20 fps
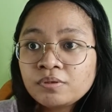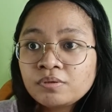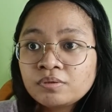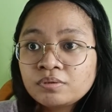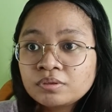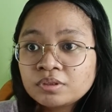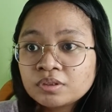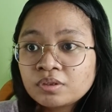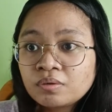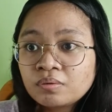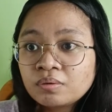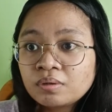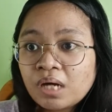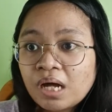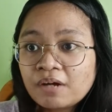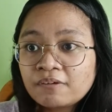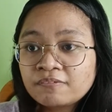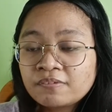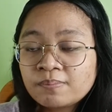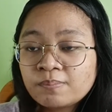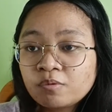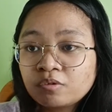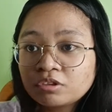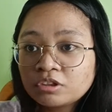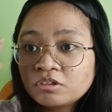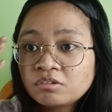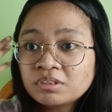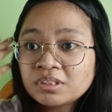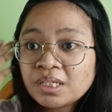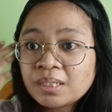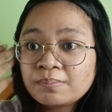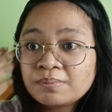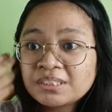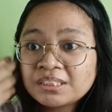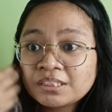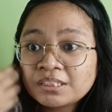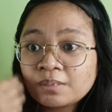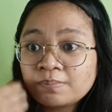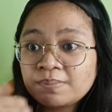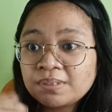who have the most goals can
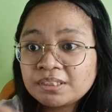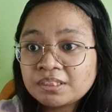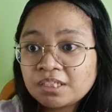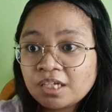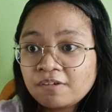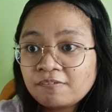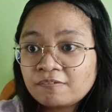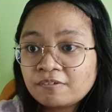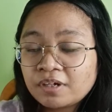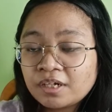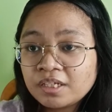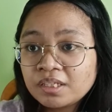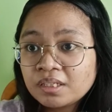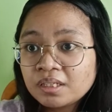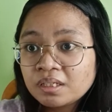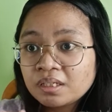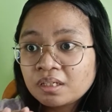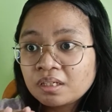still be saved, right?